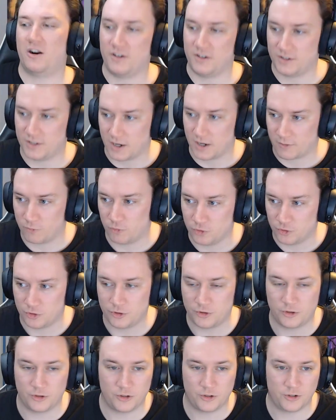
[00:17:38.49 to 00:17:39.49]
he's like,
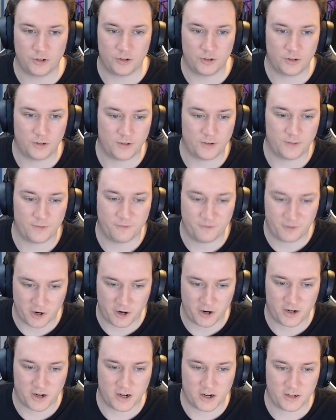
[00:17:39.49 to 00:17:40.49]
whoosh.
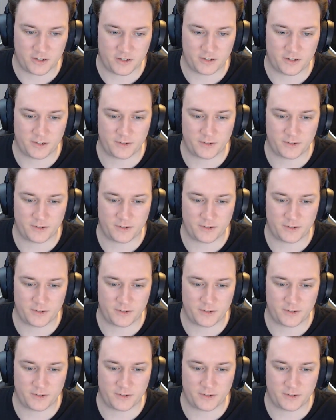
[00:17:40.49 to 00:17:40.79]
Very nice.